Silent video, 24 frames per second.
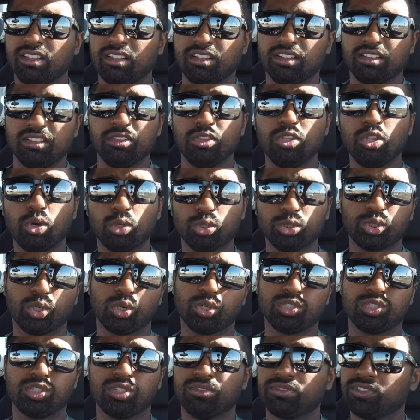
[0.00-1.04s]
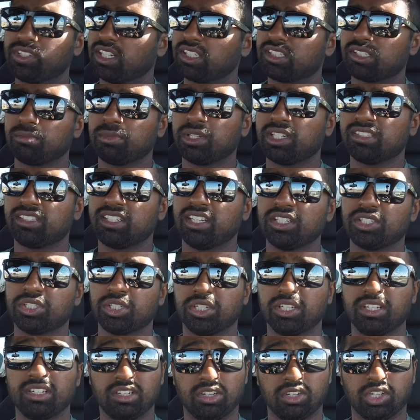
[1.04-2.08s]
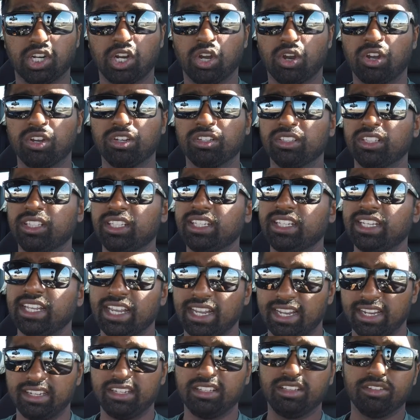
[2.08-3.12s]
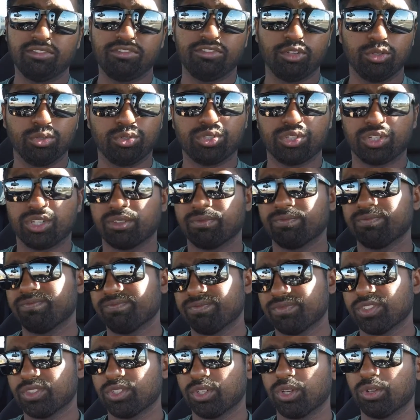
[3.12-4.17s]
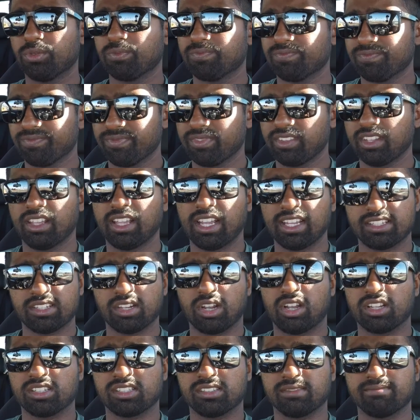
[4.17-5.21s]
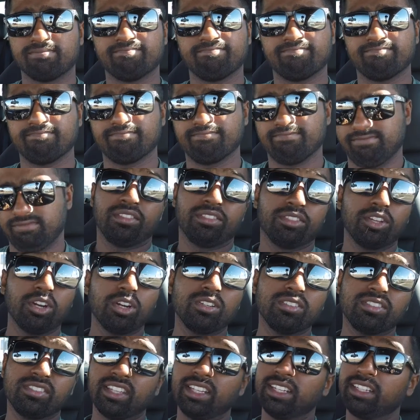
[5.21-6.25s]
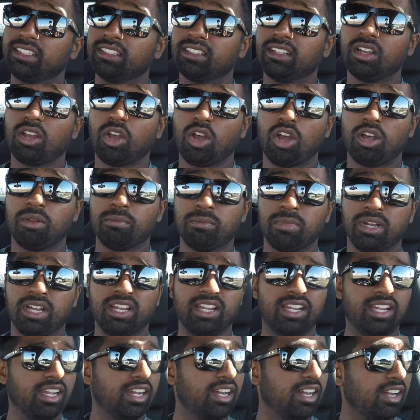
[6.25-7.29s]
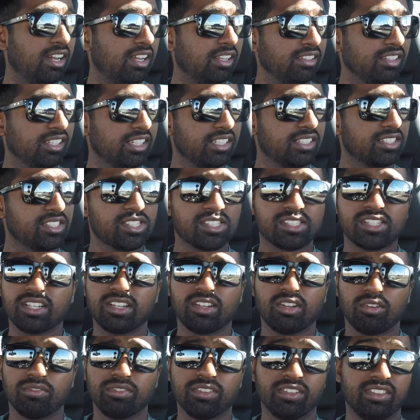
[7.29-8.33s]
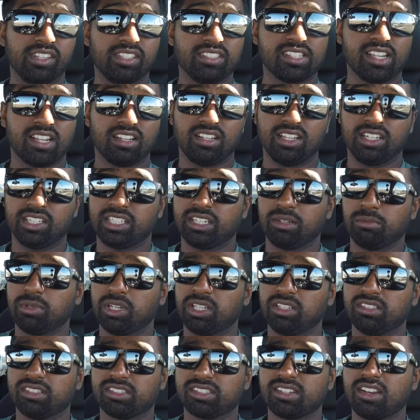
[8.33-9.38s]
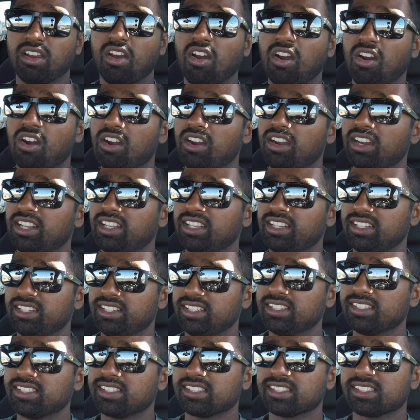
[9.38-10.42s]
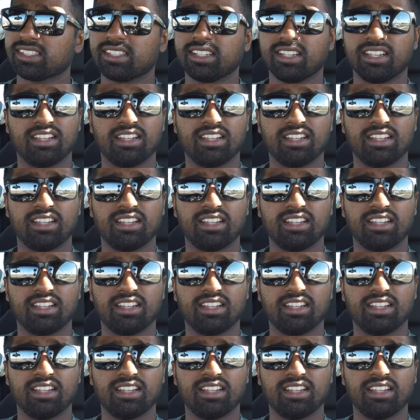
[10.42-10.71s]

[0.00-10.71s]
no shortage of customization currently and in the future, so that's awesome. Third thing on my list of the things I like about this car is